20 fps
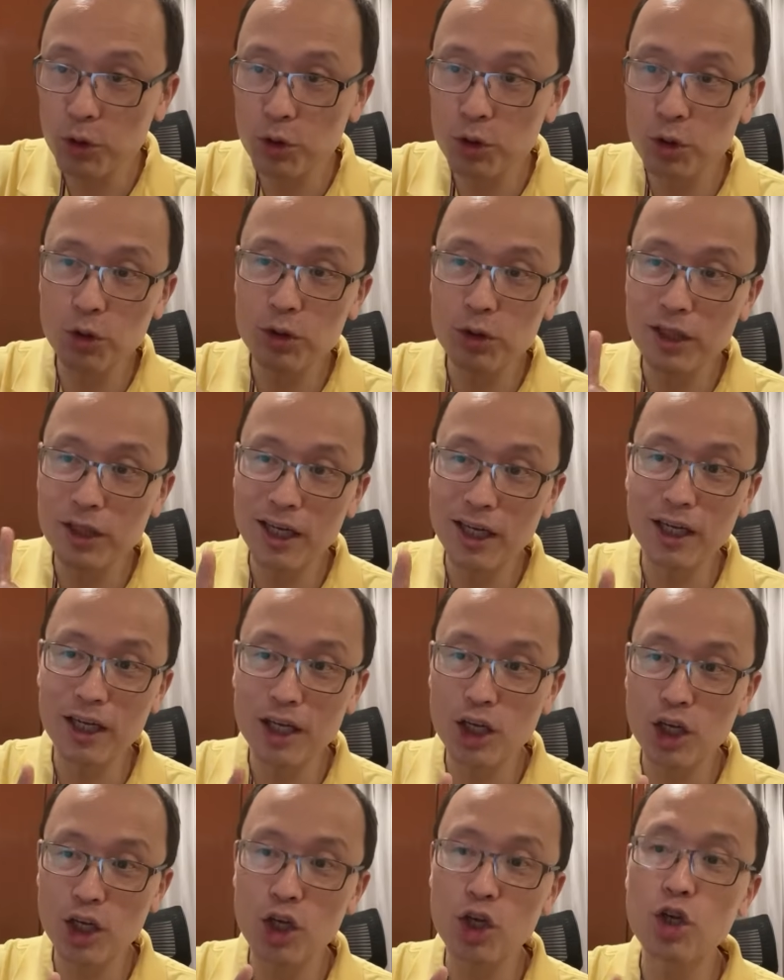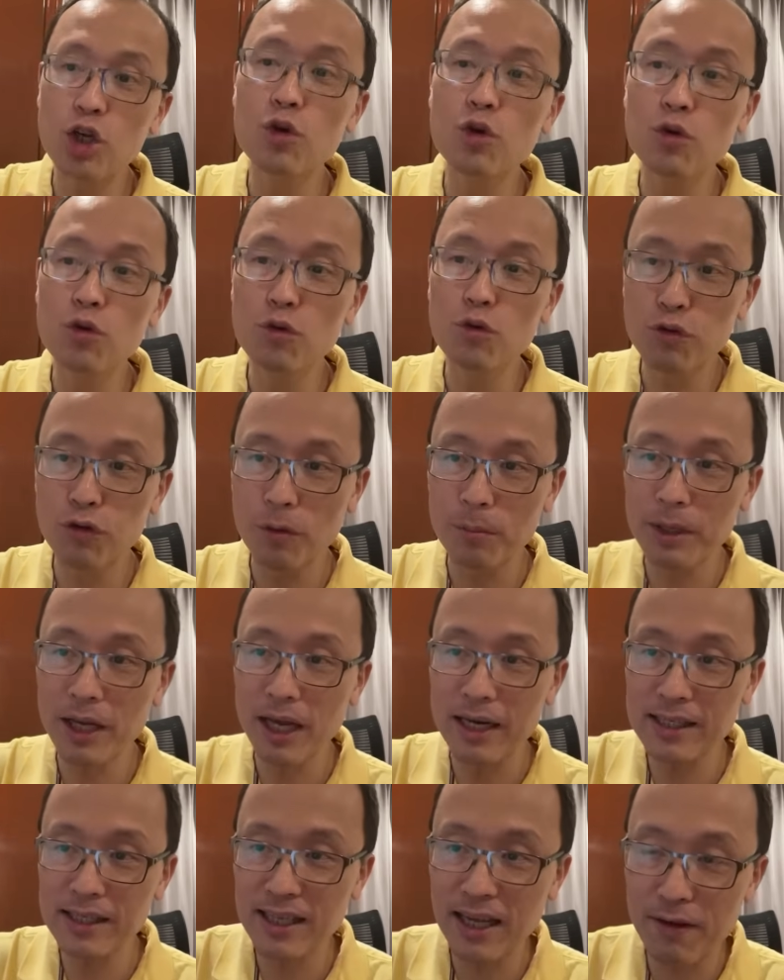took the cue from me,
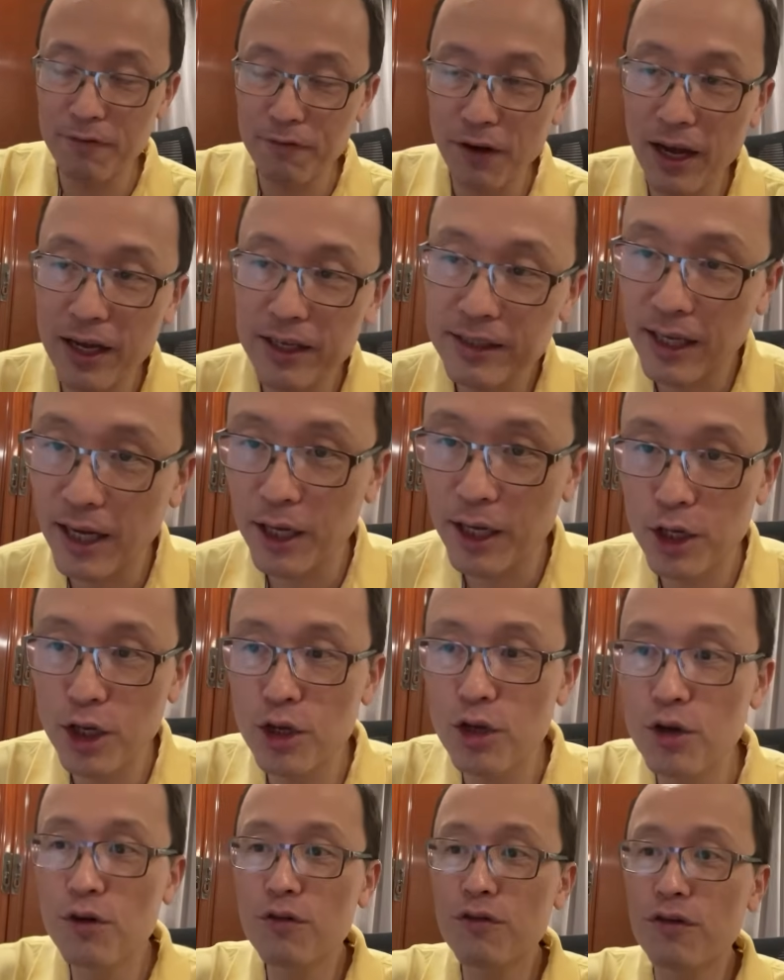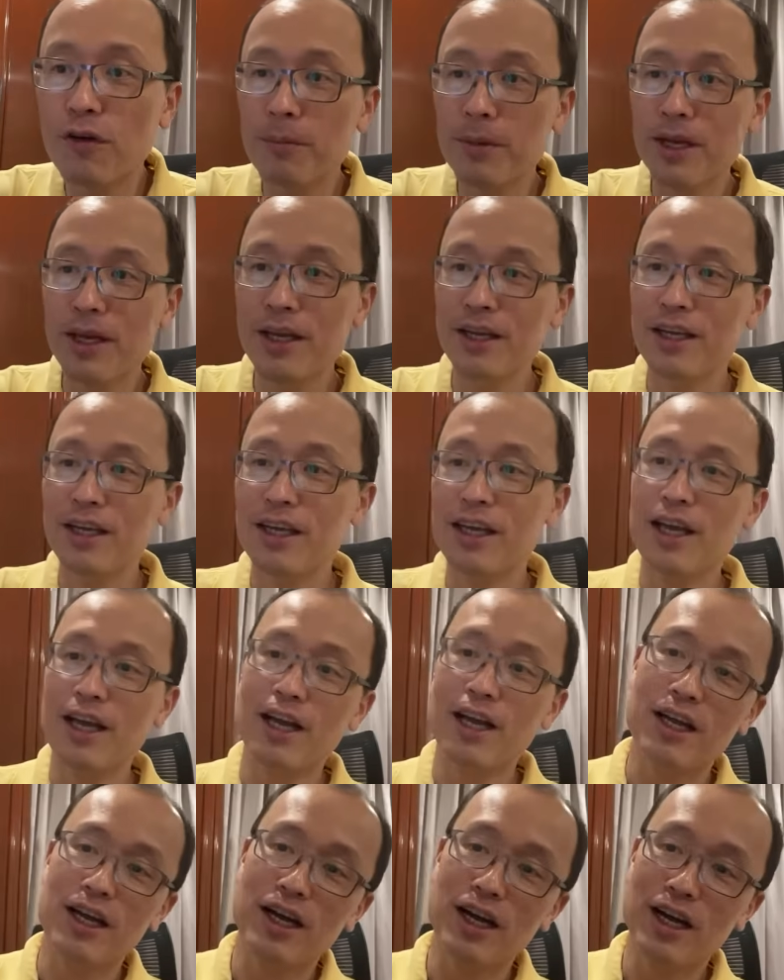I didn't say advice, cue from me.
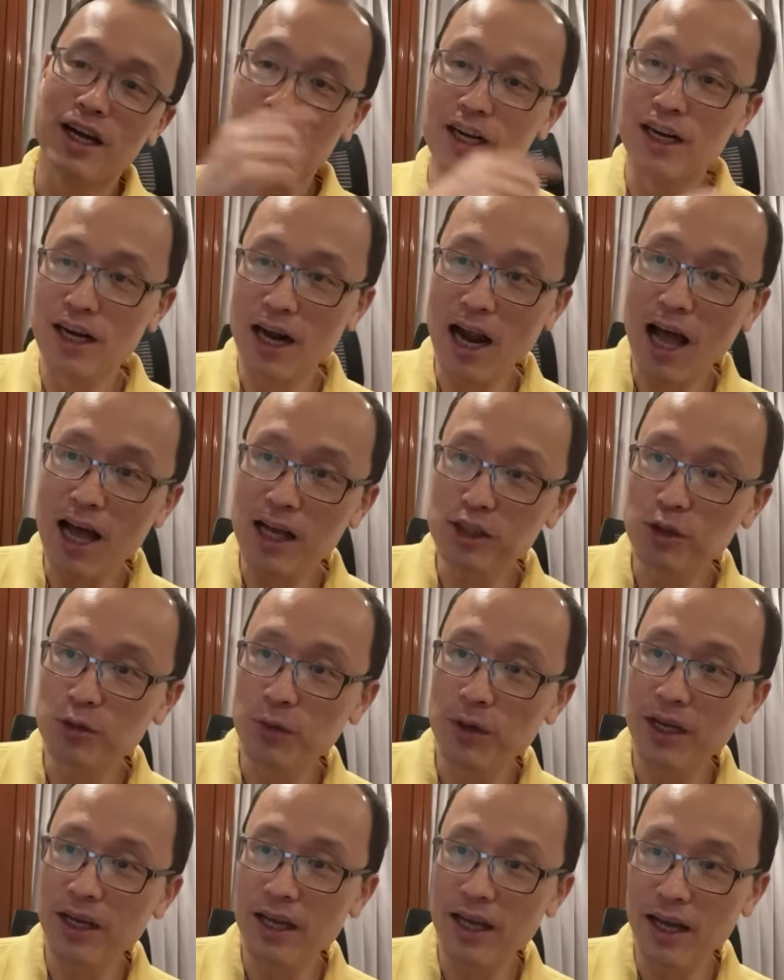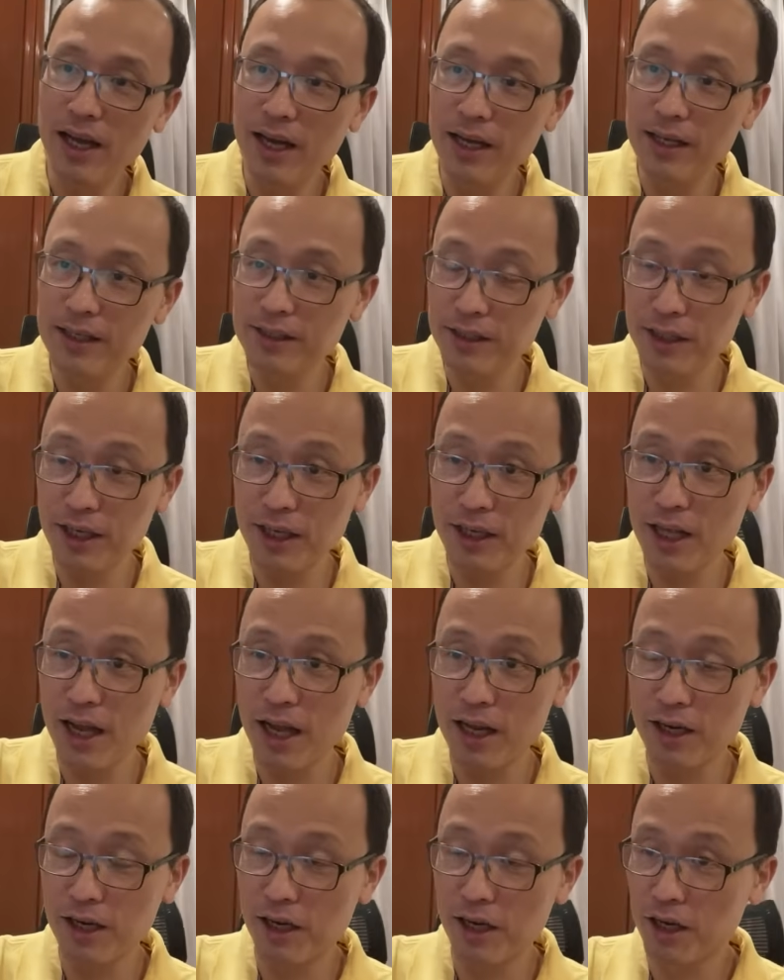Last week I said
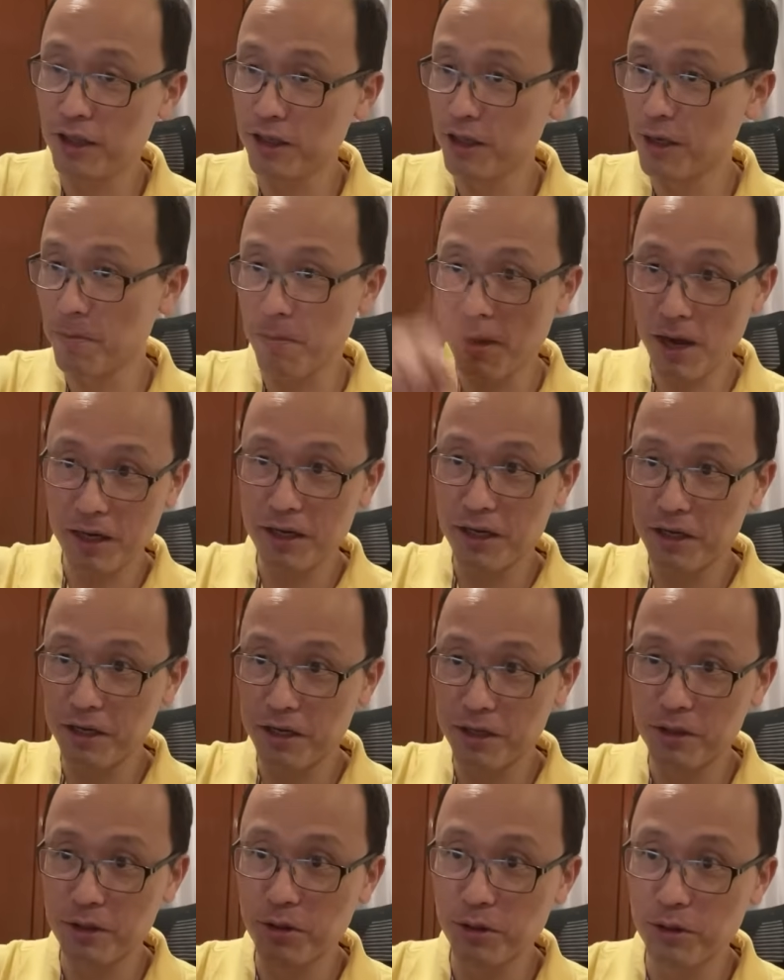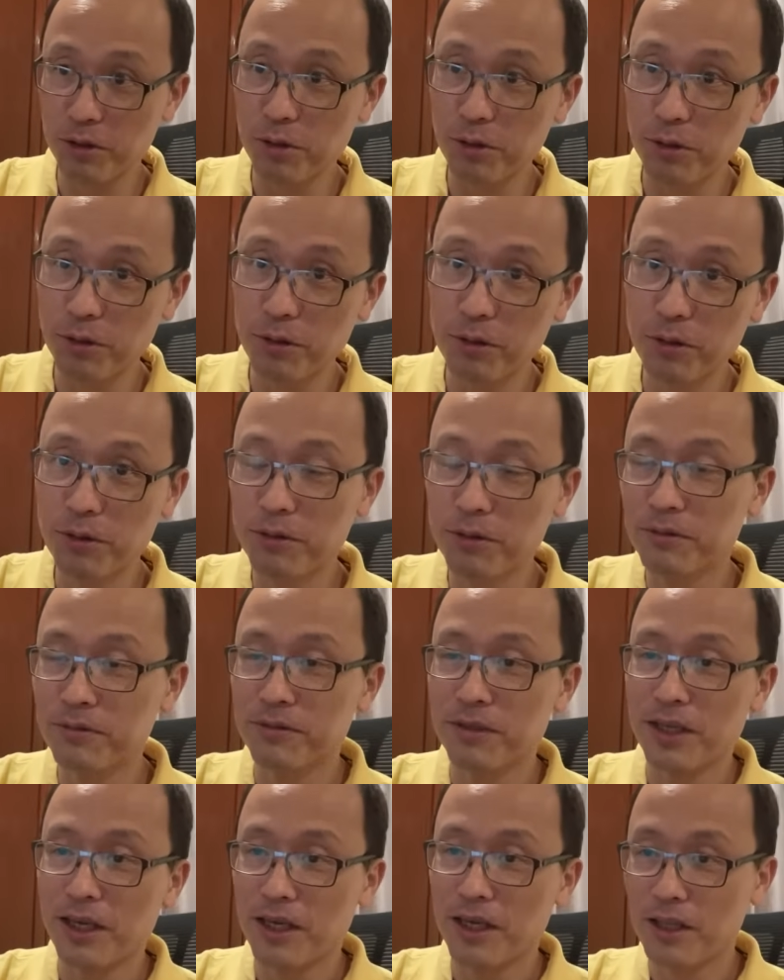that the market is going to
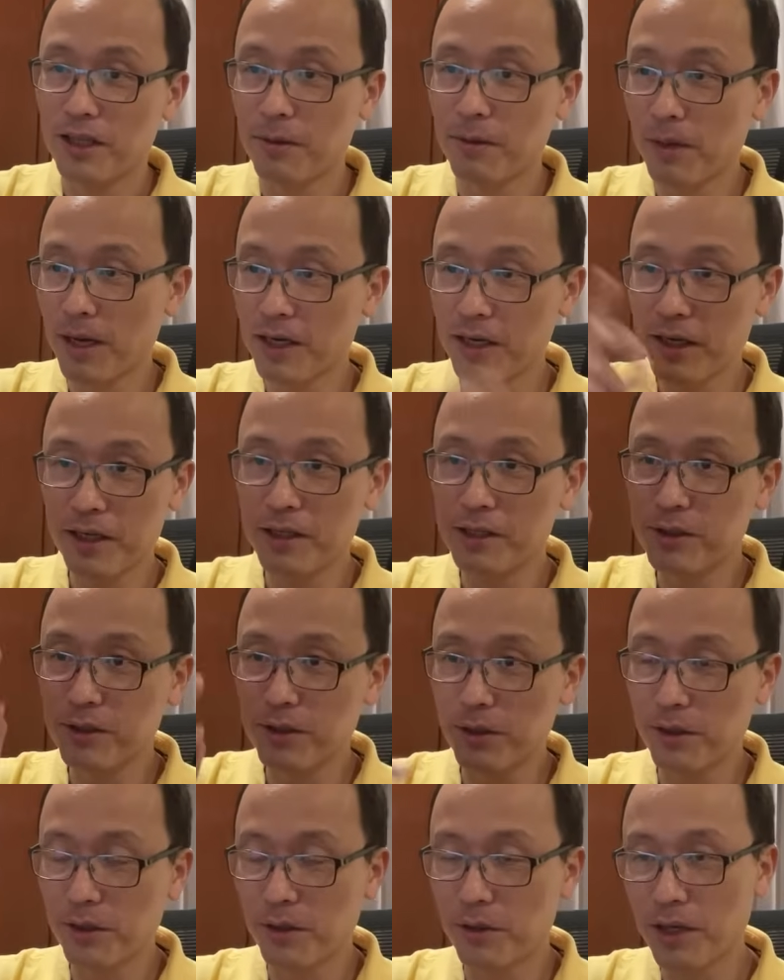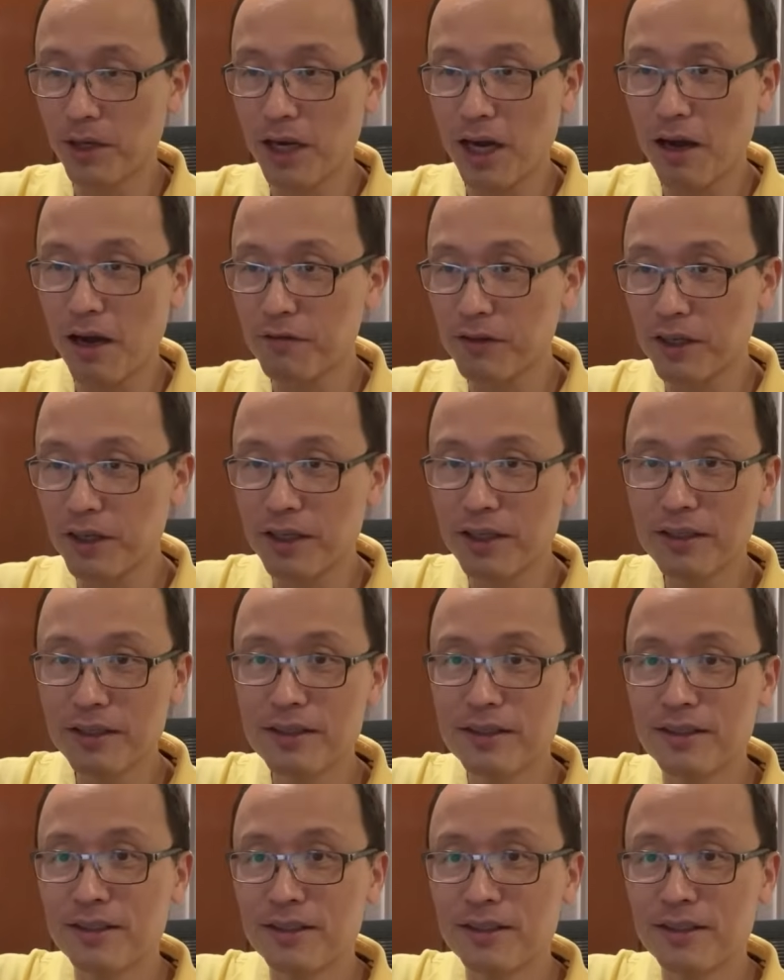recover.